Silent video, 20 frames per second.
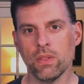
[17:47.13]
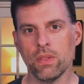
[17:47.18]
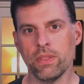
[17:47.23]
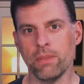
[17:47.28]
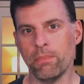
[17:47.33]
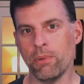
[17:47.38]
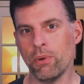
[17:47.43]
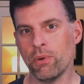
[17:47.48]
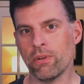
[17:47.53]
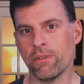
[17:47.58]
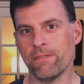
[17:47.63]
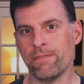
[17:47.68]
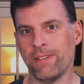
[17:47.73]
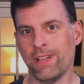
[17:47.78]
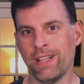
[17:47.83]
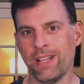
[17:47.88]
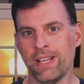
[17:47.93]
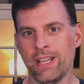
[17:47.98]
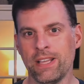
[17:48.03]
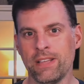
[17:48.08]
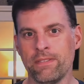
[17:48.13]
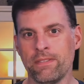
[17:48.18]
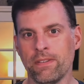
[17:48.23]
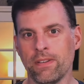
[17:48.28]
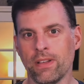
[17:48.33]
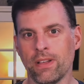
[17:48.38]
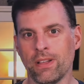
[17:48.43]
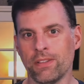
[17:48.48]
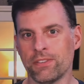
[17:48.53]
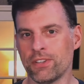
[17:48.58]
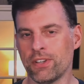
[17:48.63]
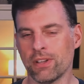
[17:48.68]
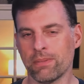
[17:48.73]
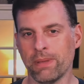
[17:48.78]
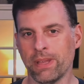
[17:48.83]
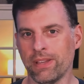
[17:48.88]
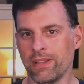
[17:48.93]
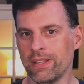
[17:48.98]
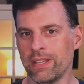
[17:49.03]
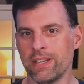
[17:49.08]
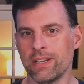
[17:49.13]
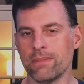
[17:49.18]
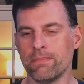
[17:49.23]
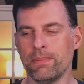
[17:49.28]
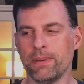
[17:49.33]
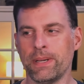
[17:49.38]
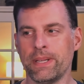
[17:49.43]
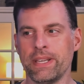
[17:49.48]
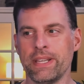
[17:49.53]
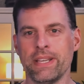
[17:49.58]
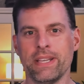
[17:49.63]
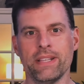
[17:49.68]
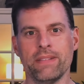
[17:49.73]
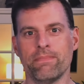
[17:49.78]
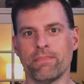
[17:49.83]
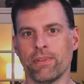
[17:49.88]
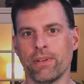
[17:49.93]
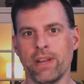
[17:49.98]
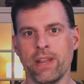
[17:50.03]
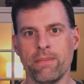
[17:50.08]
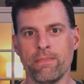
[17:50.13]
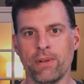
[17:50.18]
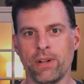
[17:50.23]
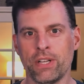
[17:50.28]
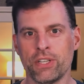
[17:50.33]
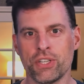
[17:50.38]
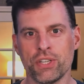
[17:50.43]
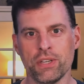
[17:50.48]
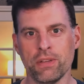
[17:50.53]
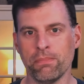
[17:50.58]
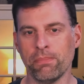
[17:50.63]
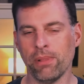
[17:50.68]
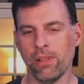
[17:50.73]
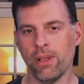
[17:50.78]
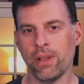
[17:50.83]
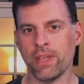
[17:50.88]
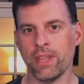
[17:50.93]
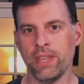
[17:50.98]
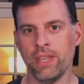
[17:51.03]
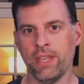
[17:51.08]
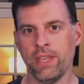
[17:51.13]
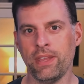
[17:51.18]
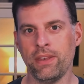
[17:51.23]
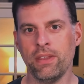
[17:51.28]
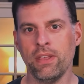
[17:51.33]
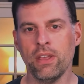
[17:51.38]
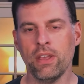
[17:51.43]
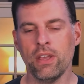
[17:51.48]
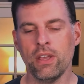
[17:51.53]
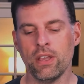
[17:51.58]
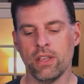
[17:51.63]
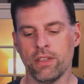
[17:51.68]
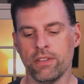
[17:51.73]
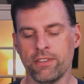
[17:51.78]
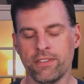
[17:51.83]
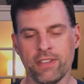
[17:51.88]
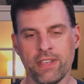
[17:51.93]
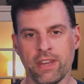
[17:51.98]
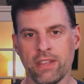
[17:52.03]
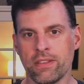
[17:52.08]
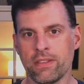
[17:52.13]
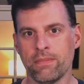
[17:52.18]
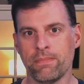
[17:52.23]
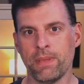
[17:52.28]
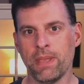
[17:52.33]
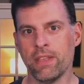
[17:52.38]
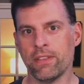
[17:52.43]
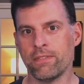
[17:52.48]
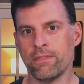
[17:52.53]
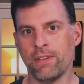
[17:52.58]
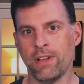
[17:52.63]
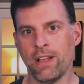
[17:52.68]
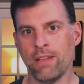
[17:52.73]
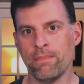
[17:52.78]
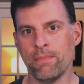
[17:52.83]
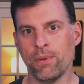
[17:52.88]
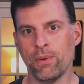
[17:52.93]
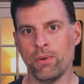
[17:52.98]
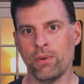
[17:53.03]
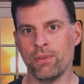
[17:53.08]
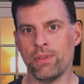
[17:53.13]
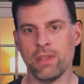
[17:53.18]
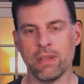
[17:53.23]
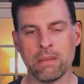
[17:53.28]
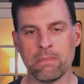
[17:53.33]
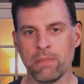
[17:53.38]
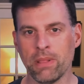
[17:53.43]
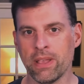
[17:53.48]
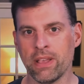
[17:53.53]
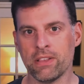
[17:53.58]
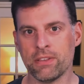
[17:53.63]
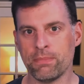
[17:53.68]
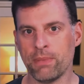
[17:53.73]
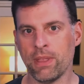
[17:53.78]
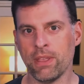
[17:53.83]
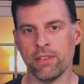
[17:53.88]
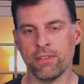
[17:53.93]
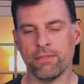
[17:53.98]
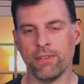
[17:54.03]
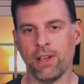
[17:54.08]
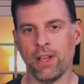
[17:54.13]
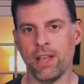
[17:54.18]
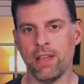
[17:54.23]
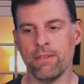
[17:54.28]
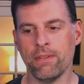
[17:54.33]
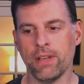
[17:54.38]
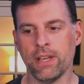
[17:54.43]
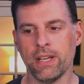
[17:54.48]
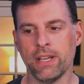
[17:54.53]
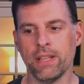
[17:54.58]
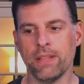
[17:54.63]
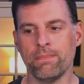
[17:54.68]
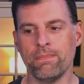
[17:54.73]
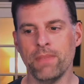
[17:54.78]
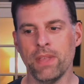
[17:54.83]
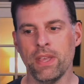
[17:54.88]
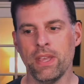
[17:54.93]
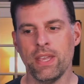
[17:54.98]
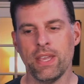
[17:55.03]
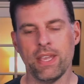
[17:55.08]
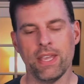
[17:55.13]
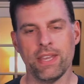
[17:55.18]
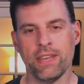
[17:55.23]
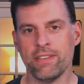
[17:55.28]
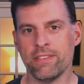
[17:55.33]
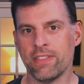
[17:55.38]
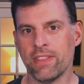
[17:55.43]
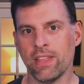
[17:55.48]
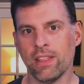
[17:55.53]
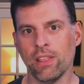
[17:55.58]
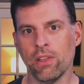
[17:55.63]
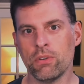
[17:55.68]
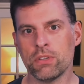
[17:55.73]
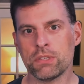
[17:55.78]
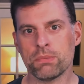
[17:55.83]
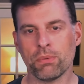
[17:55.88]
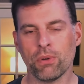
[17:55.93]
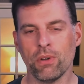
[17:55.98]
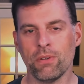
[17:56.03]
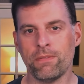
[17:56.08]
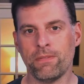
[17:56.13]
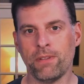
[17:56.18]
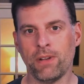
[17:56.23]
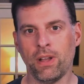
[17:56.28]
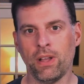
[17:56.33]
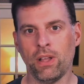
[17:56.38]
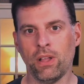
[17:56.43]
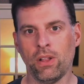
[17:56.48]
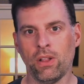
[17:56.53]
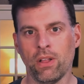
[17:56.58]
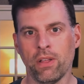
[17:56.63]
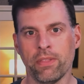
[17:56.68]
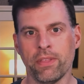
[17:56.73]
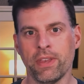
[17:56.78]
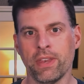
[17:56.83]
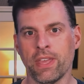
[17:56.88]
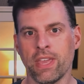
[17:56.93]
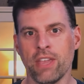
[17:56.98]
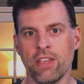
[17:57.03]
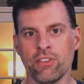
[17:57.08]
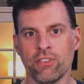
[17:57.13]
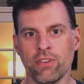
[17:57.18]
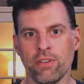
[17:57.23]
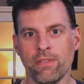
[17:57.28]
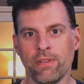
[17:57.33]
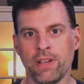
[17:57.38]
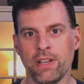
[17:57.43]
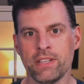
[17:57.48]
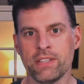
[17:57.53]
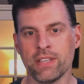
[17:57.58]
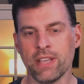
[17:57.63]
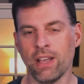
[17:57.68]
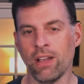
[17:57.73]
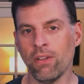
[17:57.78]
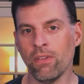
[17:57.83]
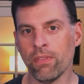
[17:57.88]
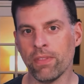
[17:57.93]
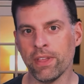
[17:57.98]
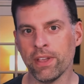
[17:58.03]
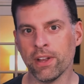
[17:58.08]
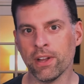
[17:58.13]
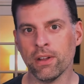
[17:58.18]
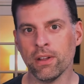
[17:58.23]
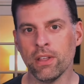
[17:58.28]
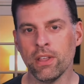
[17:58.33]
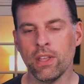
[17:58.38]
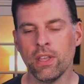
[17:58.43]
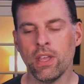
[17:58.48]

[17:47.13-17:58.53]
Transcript: the BOOTER 5, I'll talk about it later, but it pretty much, you plug it in, you set it to PS5 mode, you can play as PS5. It is the lowest profile authentication device out there.